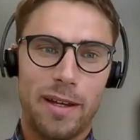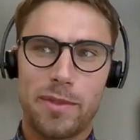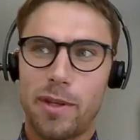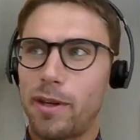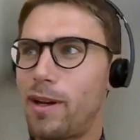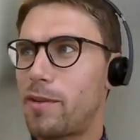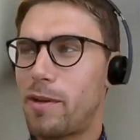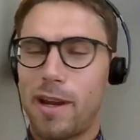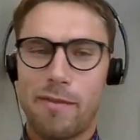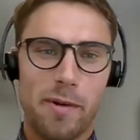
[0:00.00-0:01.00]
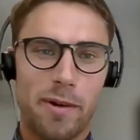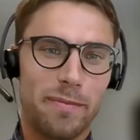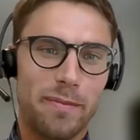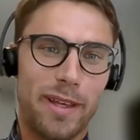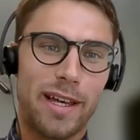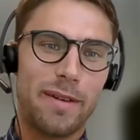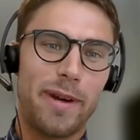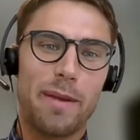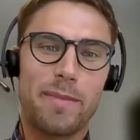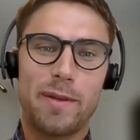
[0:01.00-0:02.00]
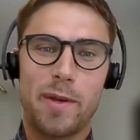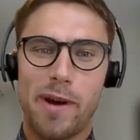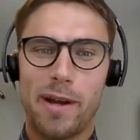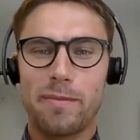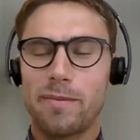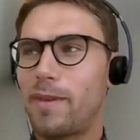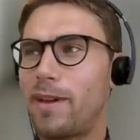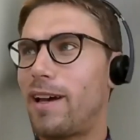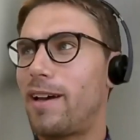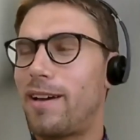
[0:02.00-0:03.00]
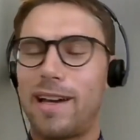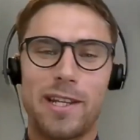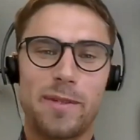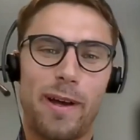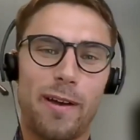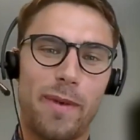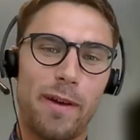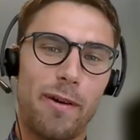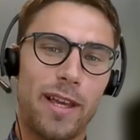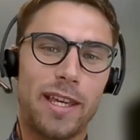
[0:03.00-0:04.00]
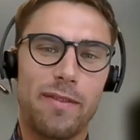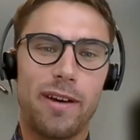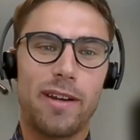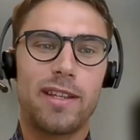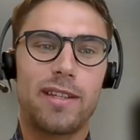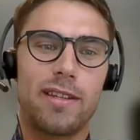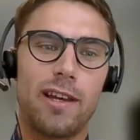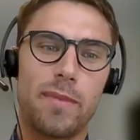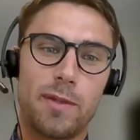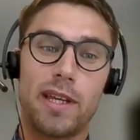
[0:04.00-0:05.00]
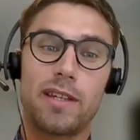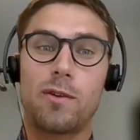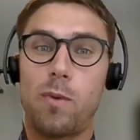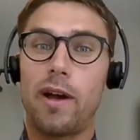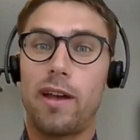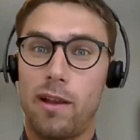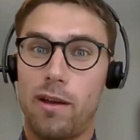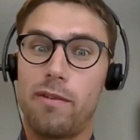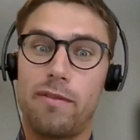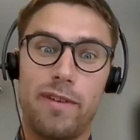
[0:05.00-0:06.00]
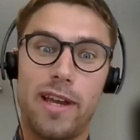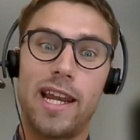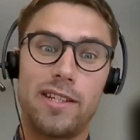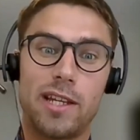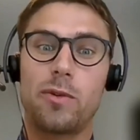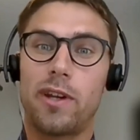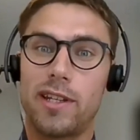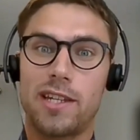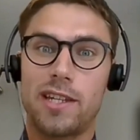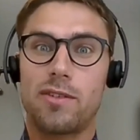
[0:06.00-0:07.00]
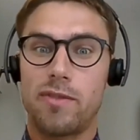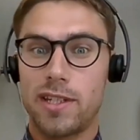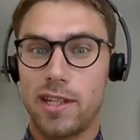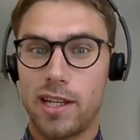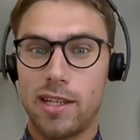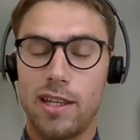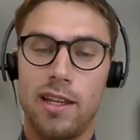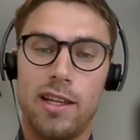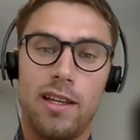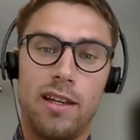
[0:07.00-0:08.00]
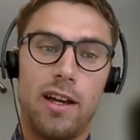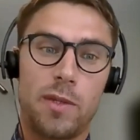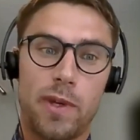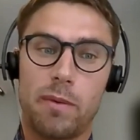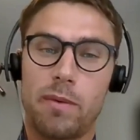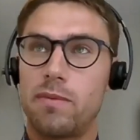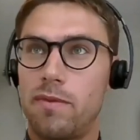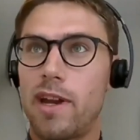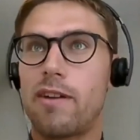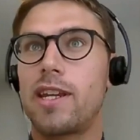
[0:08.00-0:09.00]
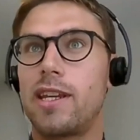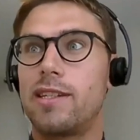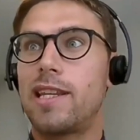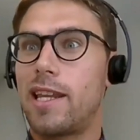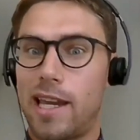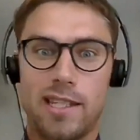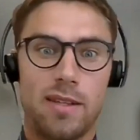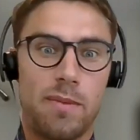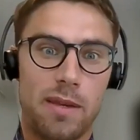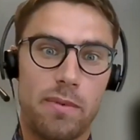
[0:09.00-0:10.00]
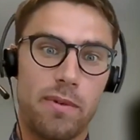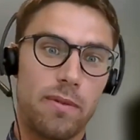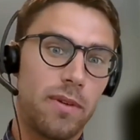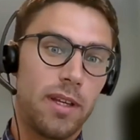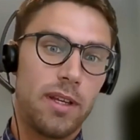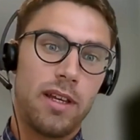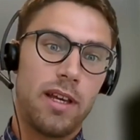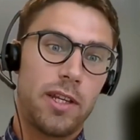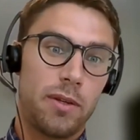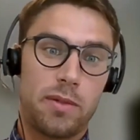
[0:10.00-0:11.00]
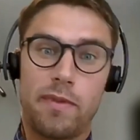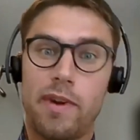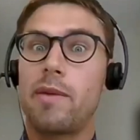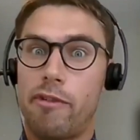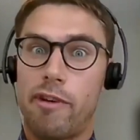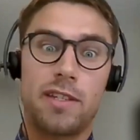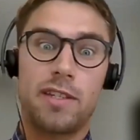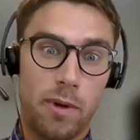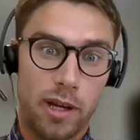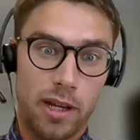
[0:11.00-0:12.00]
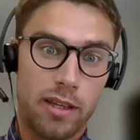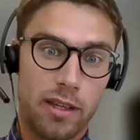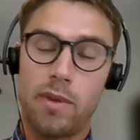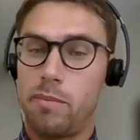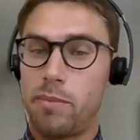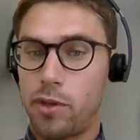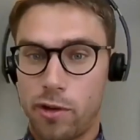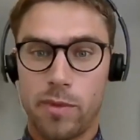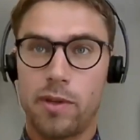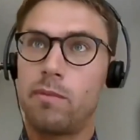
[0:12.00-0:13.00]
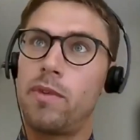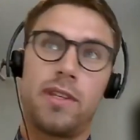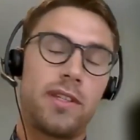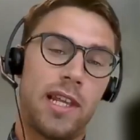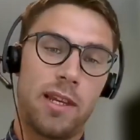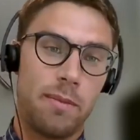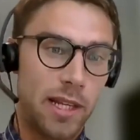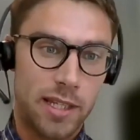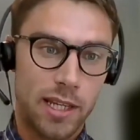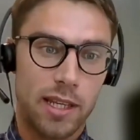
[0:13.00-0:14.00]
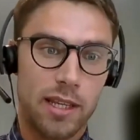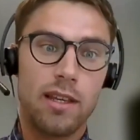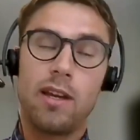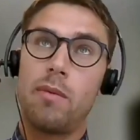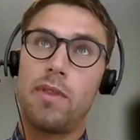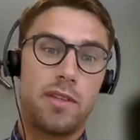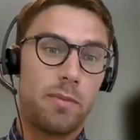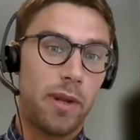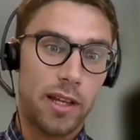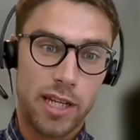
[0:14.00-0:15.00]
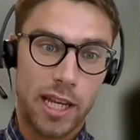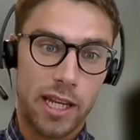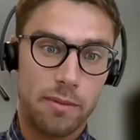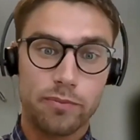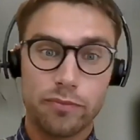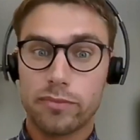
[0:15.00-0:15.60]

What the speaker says: So good afternoon, everyone. My name is Lee Brown, and as part of my role at EcoVadis, I've been speaking to quite a lot of NHS organisations recently. I've spoken with some very dedicated people doing some very progressive work within procurement, within sustainability, within supply chain,